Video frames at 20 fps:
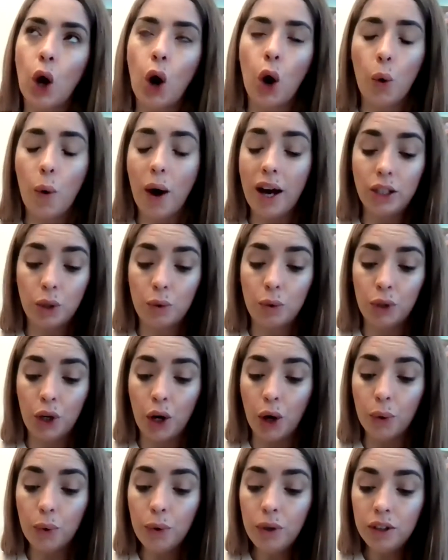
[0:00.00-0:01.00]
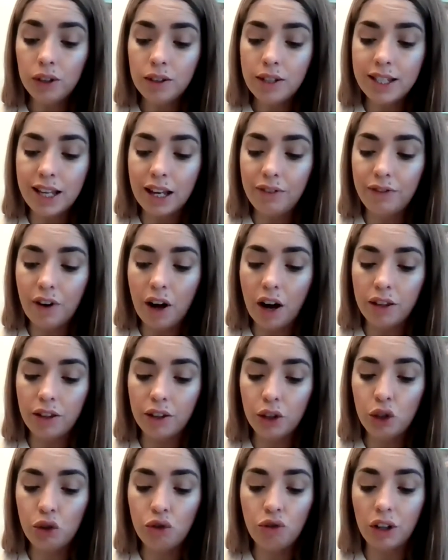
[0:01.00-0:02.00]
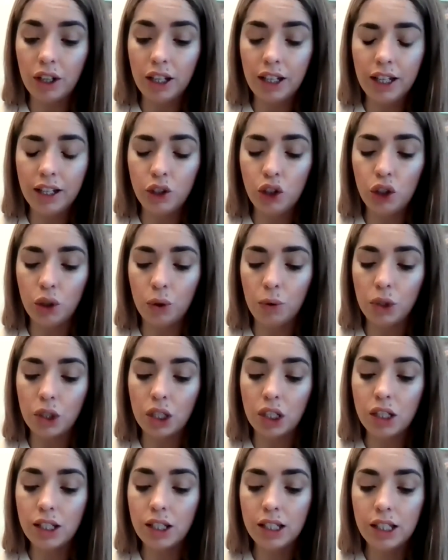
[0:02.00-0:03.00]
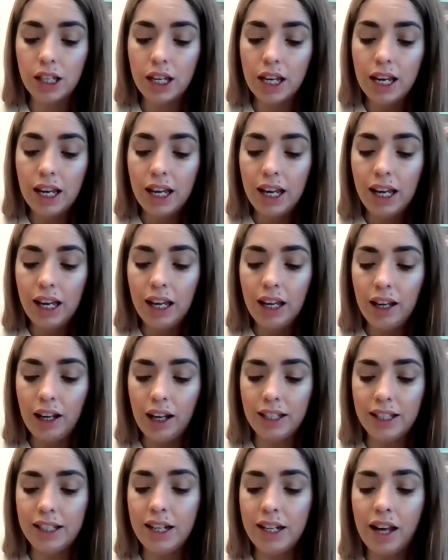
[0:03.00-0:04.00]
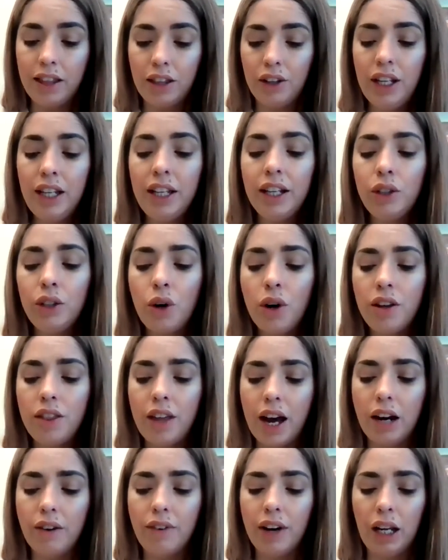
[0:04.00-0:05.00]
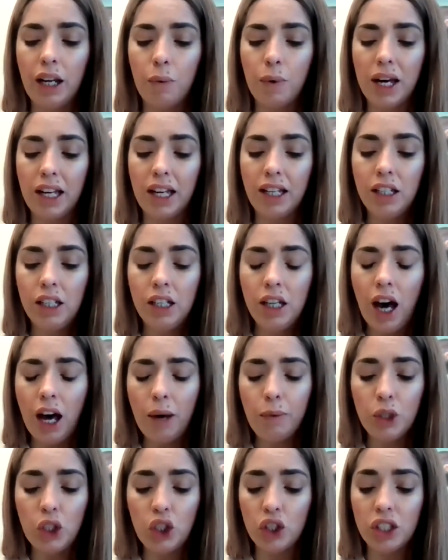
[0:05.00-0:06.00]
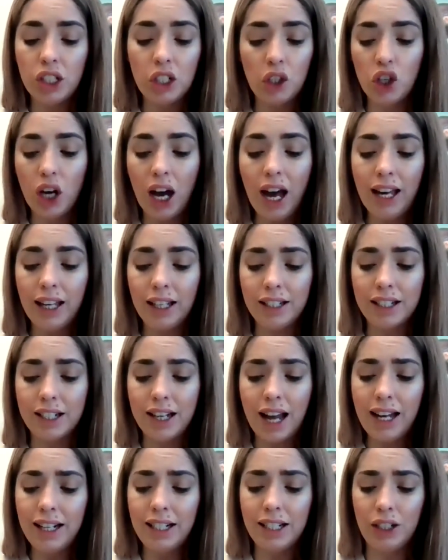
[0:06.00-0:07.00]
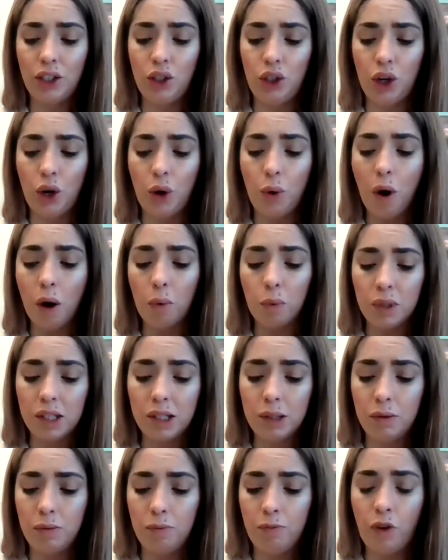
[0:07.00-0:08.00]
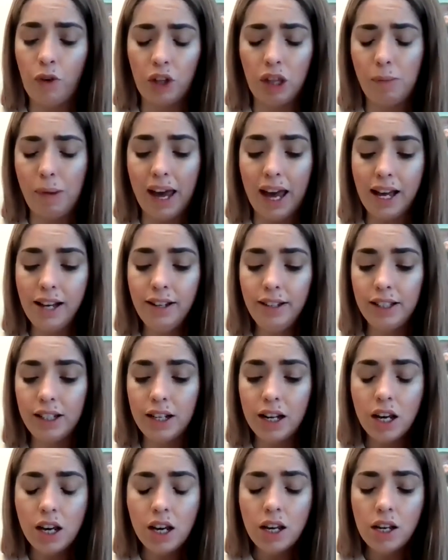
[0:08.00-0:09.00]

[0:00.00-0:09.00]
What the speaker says: Oh, I don't know, said Father, shrugging his shoulders. It's neither here nor there, anyway. I was just a child and I didn't know what was the best.